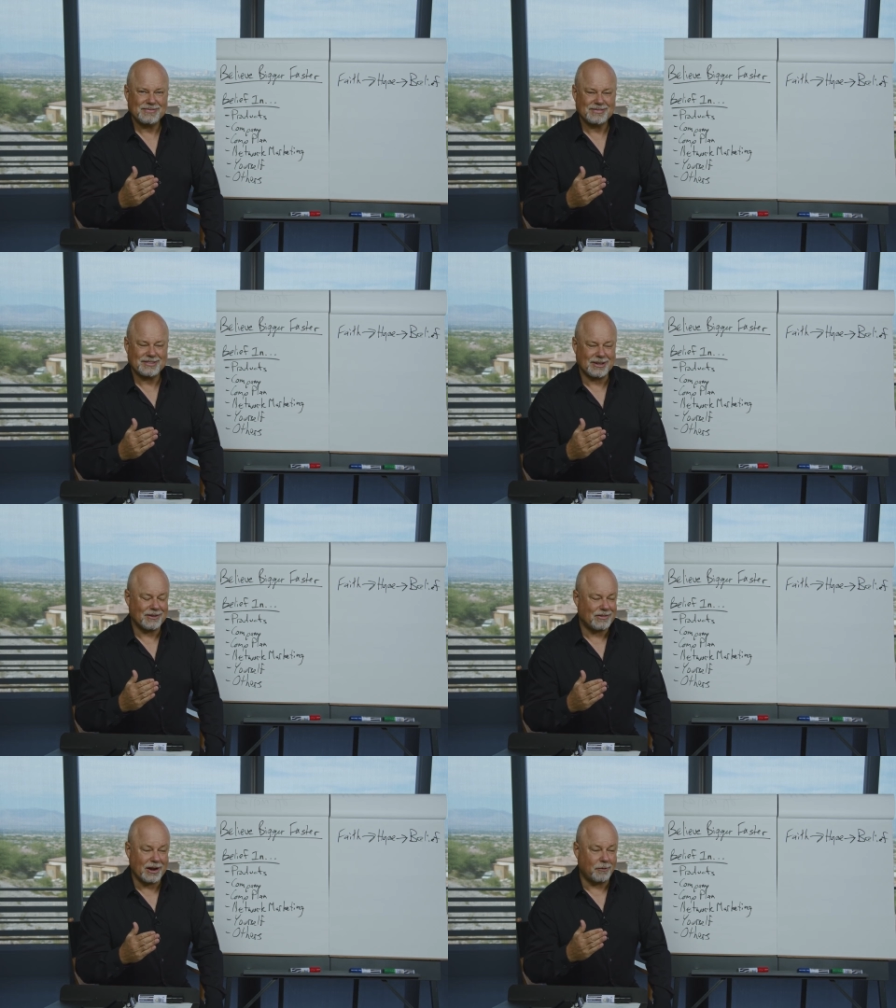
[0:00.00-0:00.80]
So if
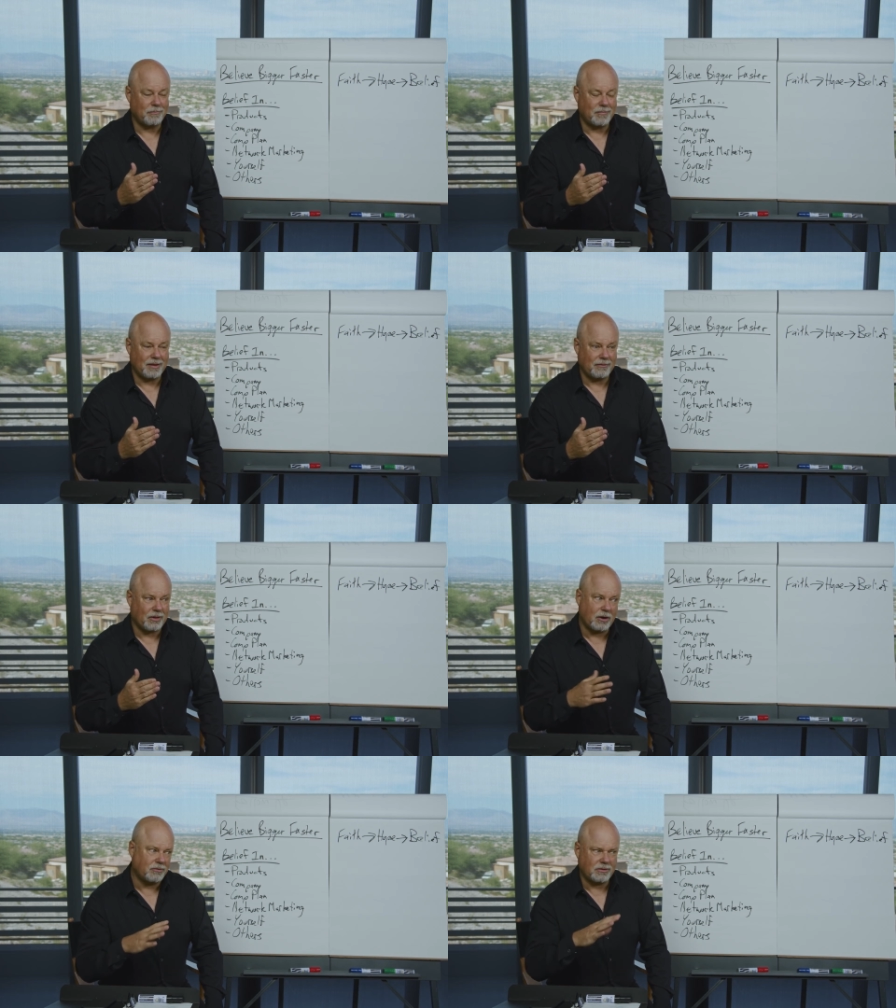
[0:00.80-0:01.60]

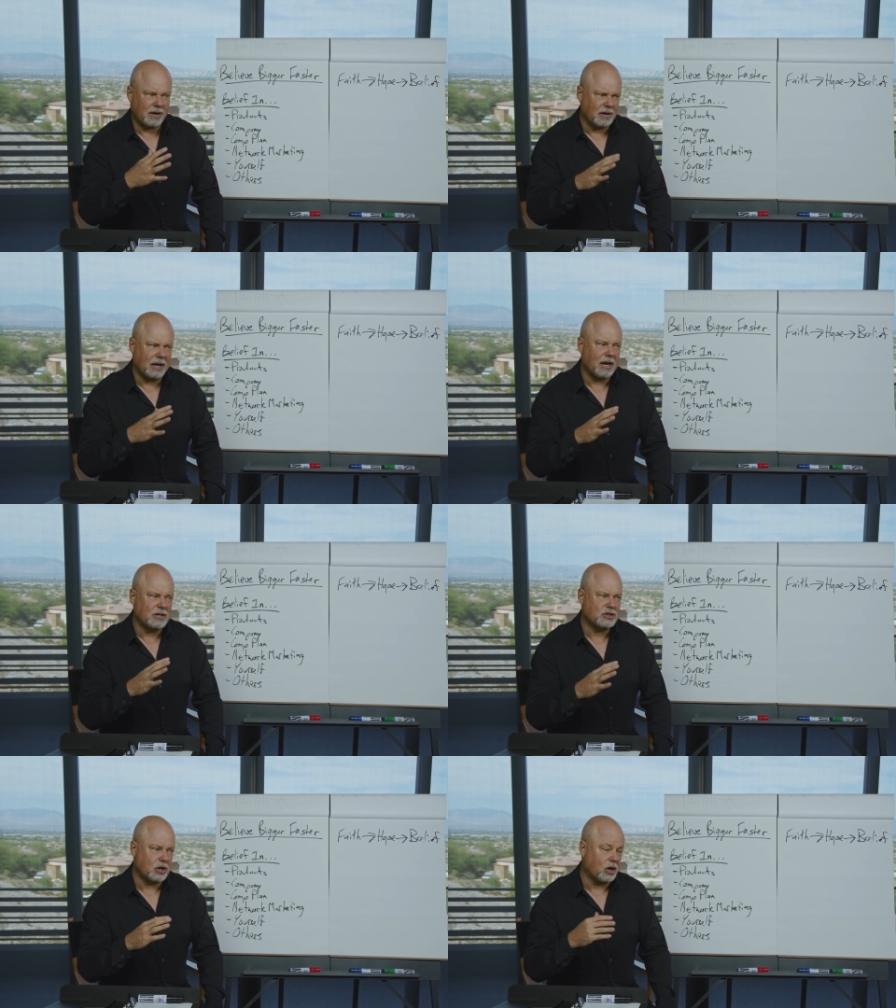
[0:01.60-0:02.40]
they're a little
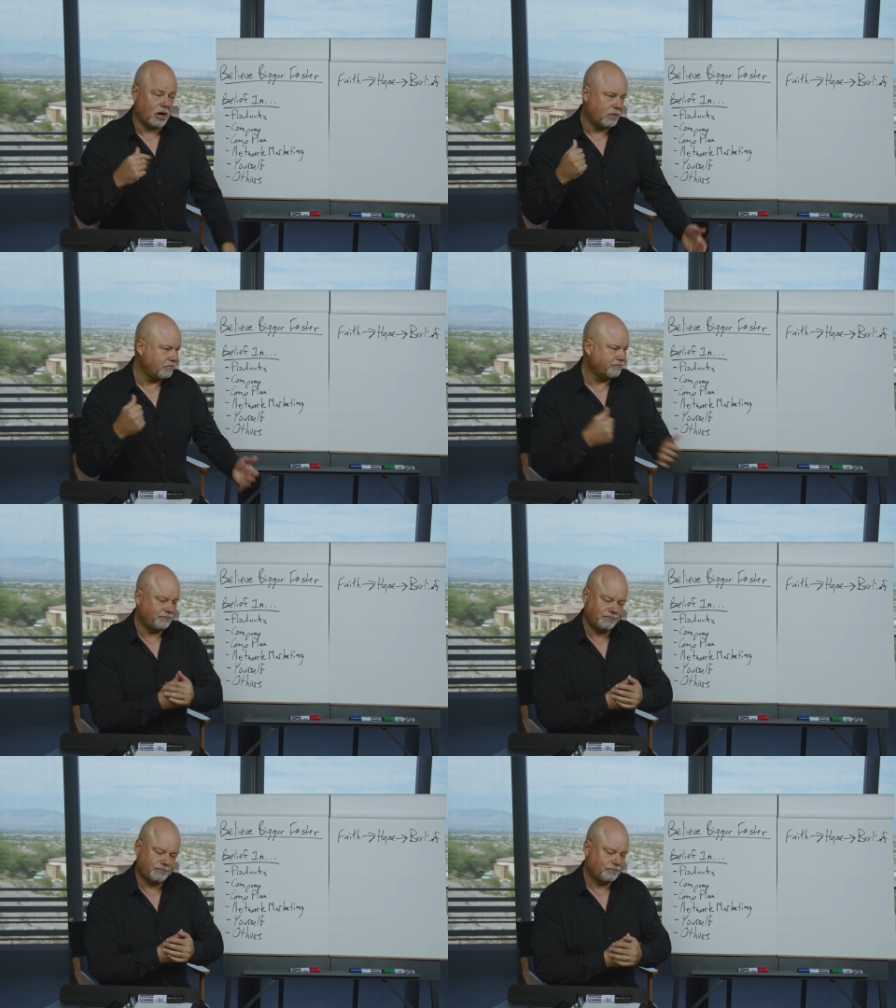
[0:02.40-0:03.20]
unsure,
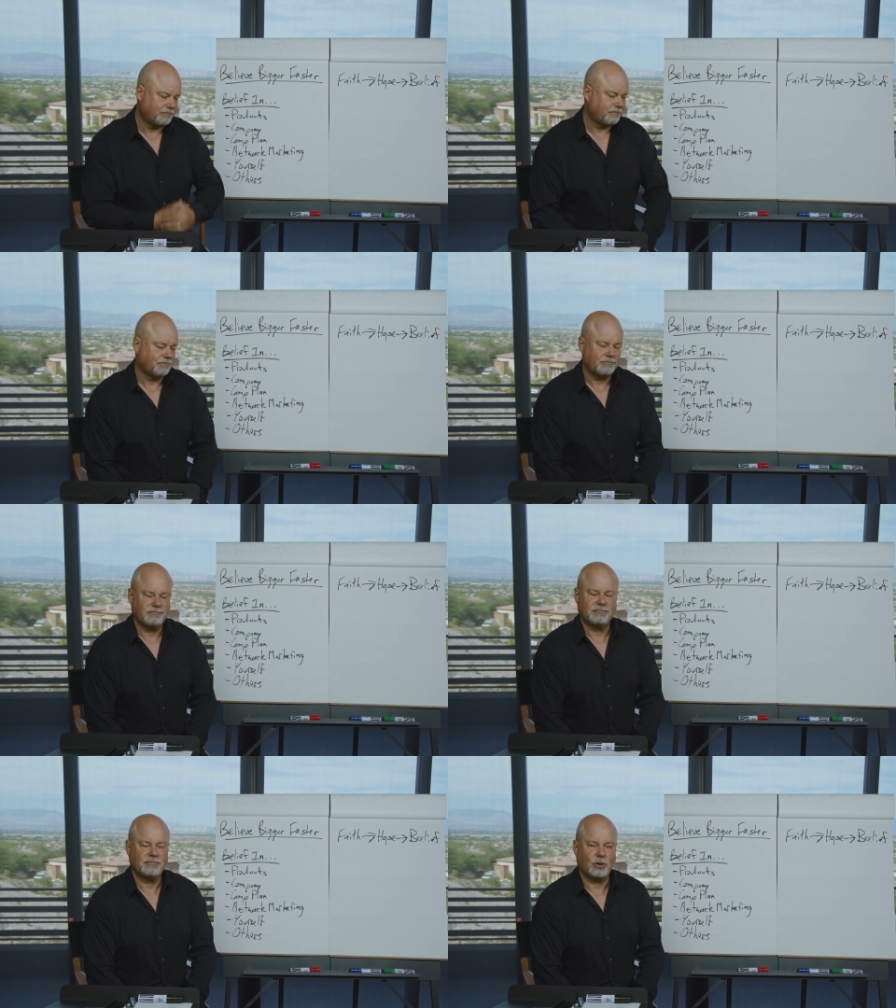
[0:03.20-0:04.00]

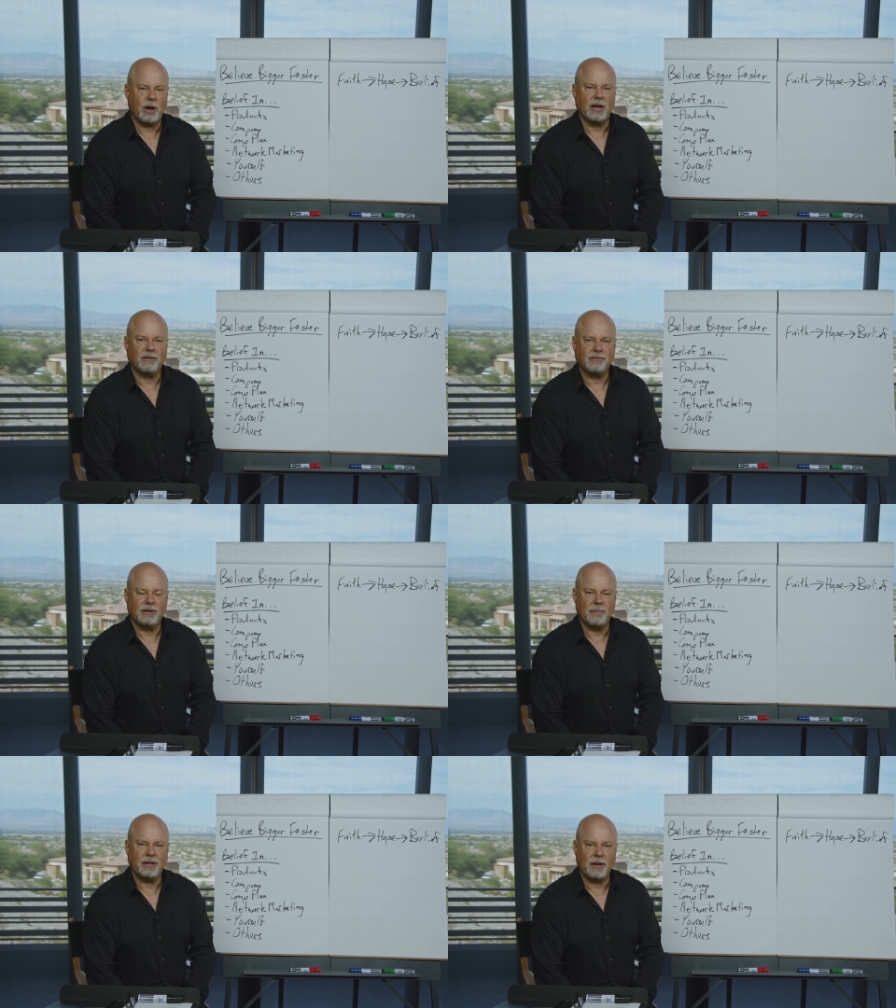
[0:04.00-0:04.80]
great,
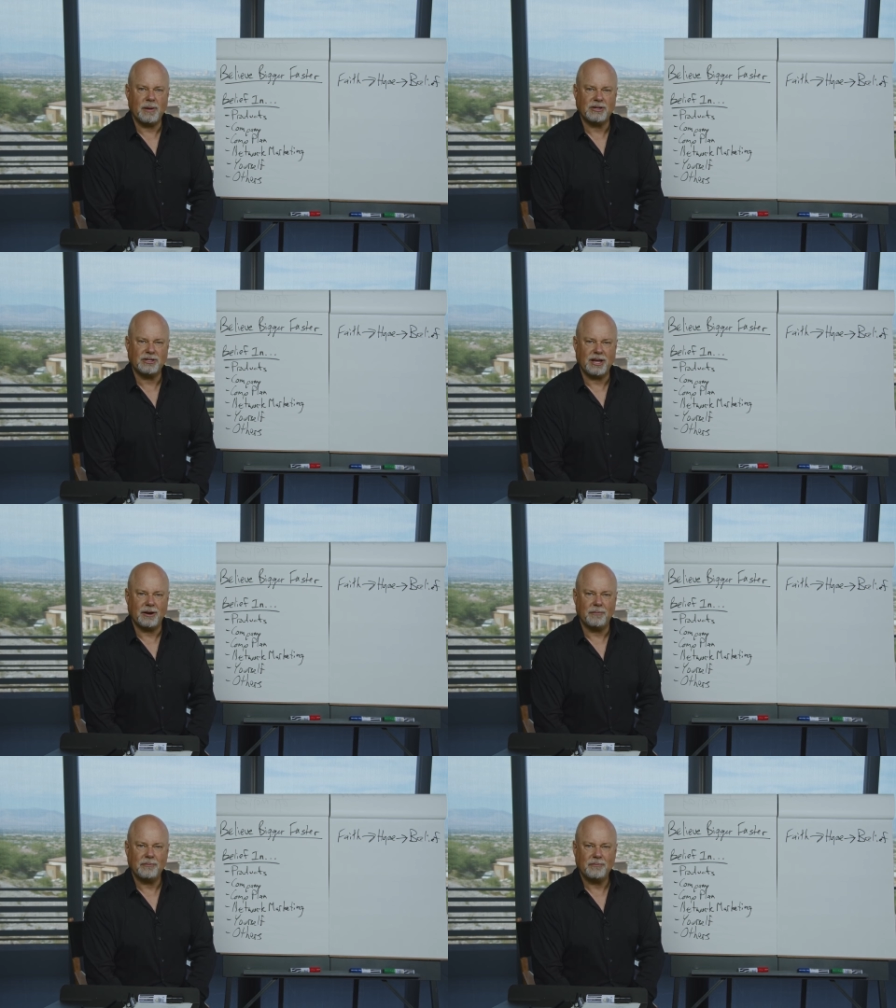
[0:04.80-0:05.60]
let me come educate
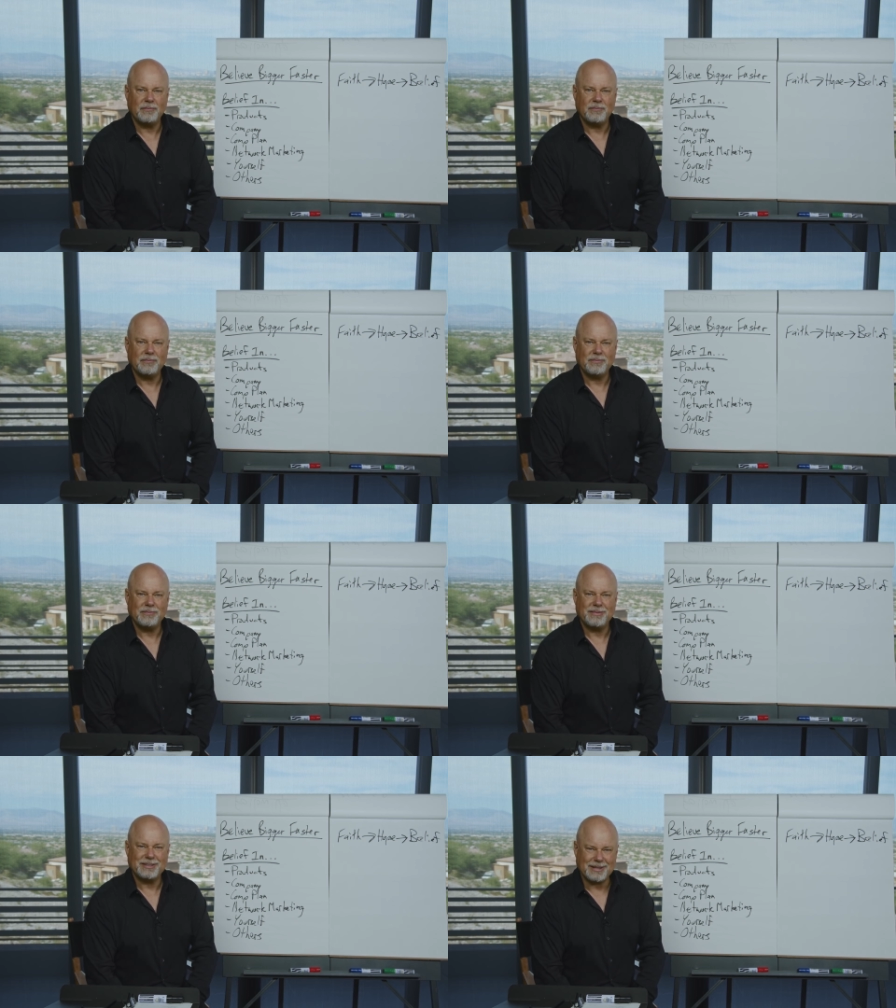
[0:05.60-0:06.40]
them.
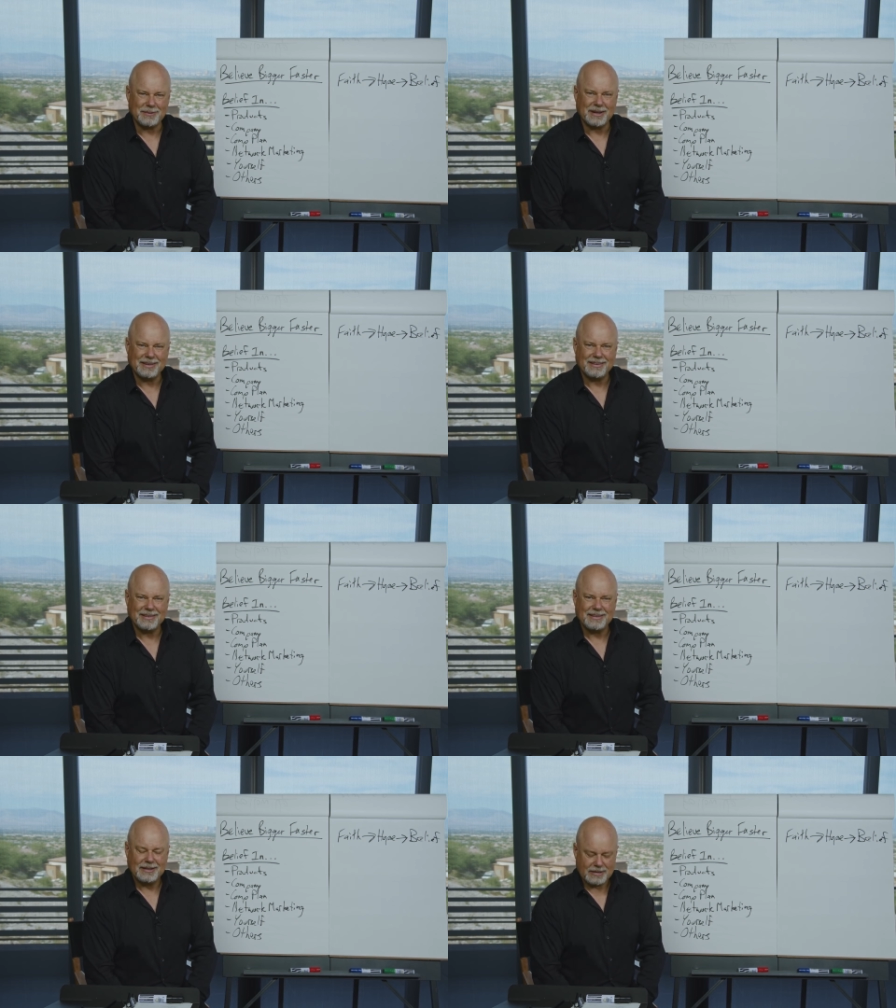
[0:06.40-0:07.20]
See what I mean?
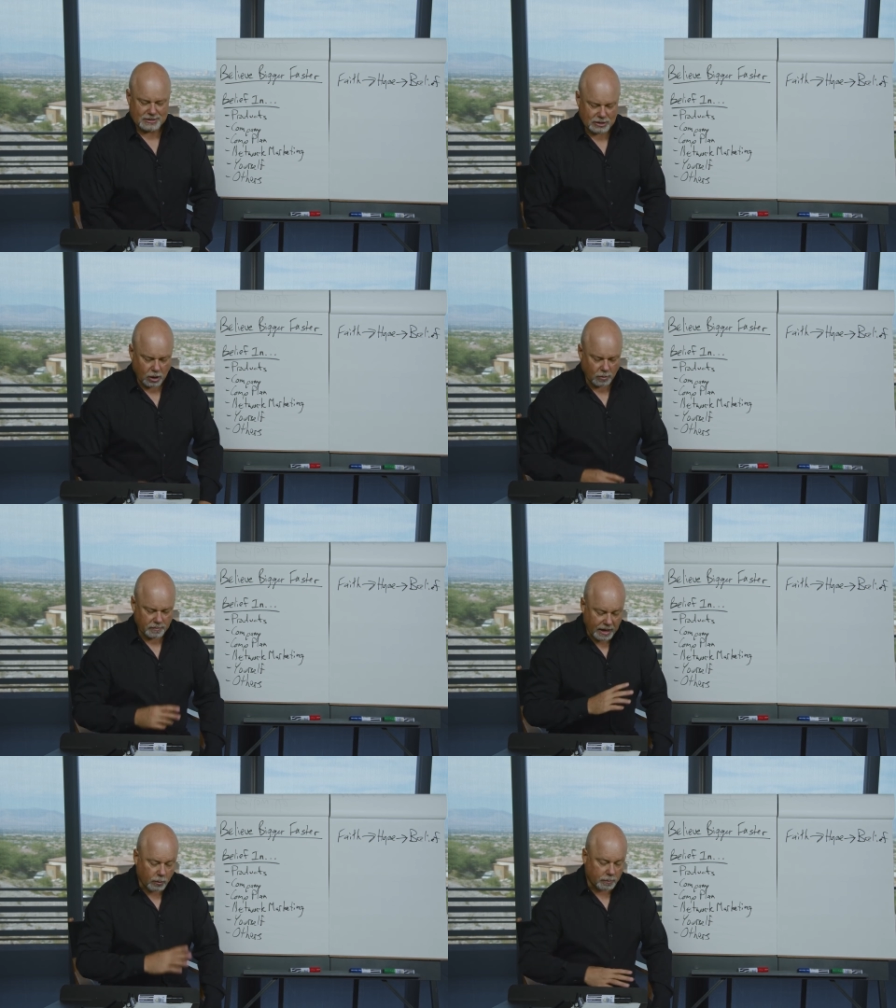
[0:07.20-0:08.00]
So
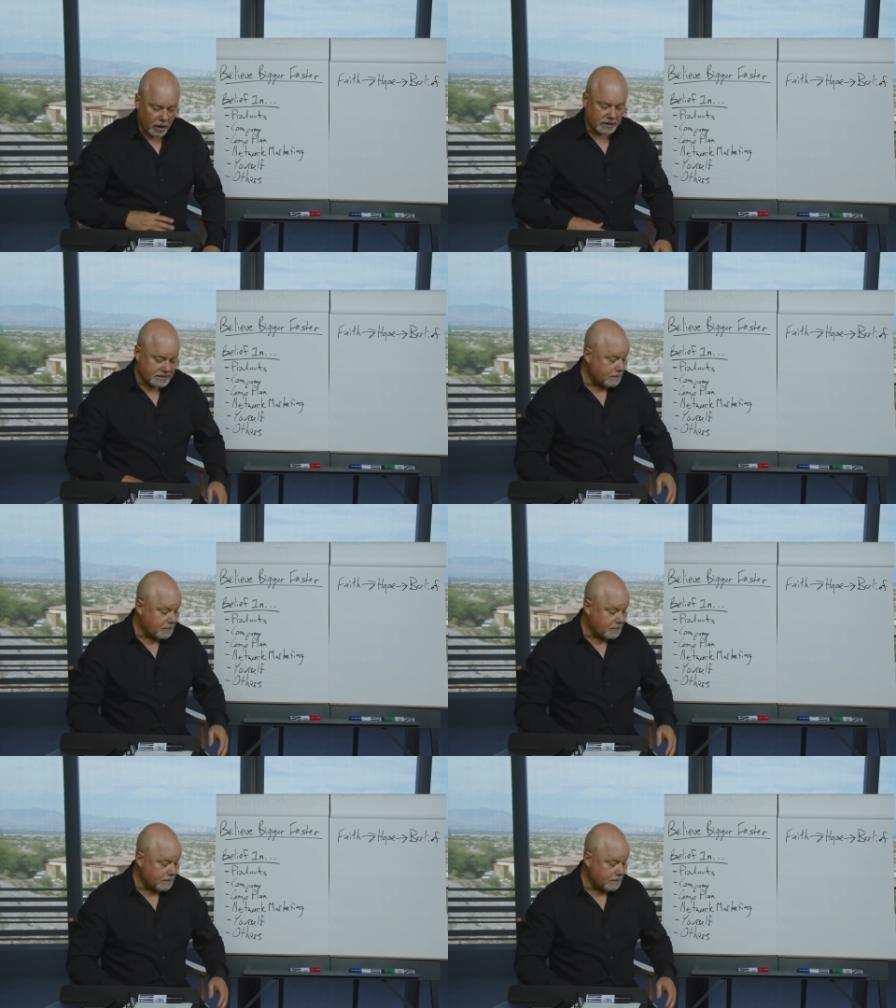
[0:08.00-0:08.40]
network marketing is a